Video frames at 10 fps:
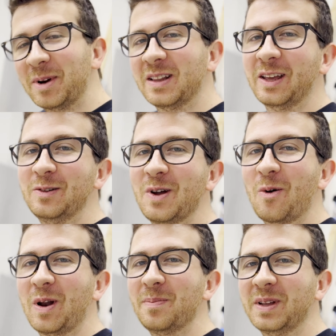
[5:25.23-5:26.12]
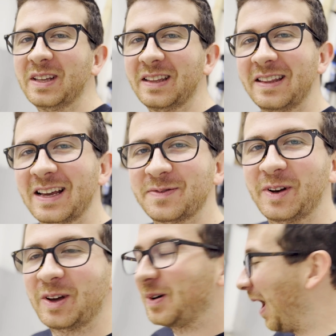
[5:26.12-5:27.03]
going to let you know what I'm building in the next
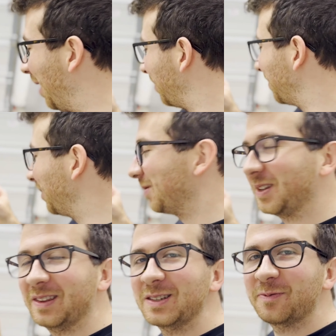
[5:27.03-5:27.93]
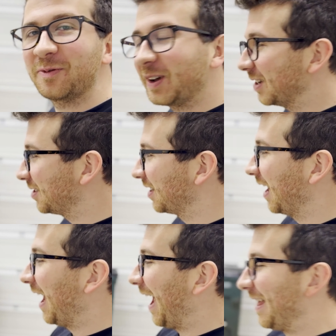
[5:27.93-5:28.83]
video. I'm going to be using this fridge
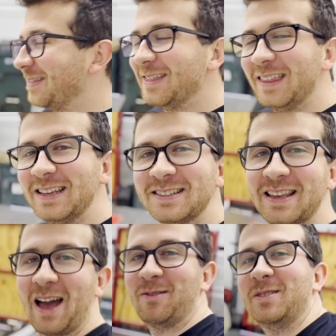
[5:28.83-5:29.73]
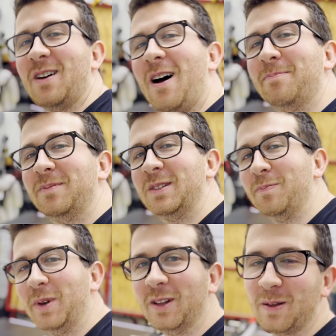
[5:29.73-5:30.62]
and this countertop to
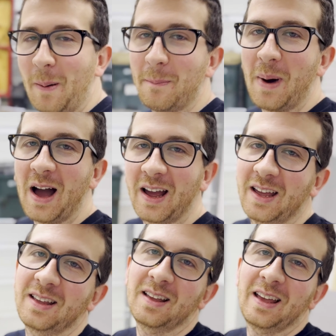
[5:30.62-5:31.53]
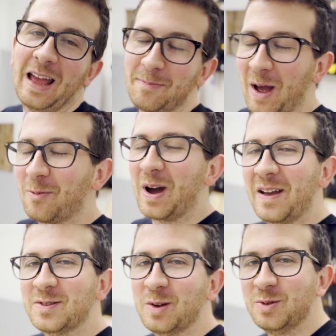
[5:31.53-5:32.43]
build mine and my
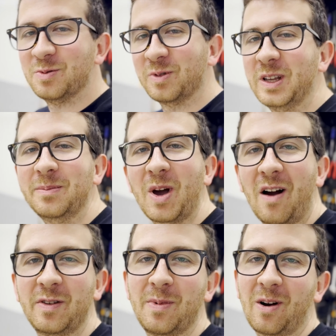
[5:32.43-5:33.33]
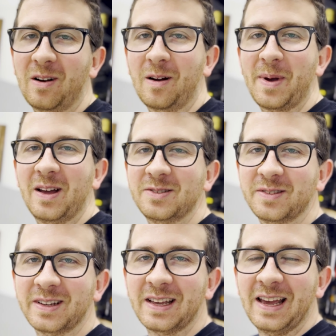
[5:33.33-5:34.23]
wife's dream coffee bar in our
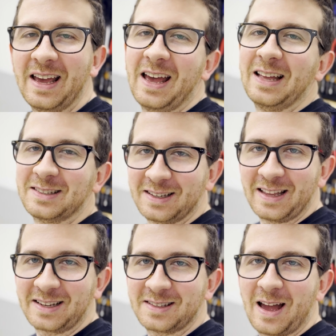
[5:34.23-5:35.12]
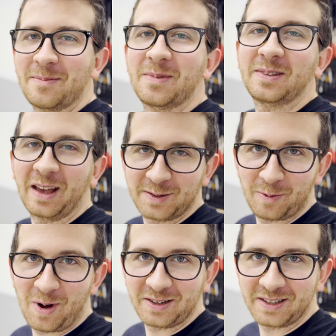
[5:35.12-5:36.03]
pantry. Until next time, thanks for
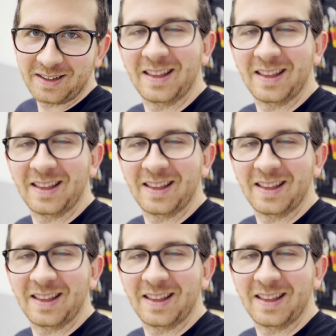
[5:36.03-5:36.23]
watching.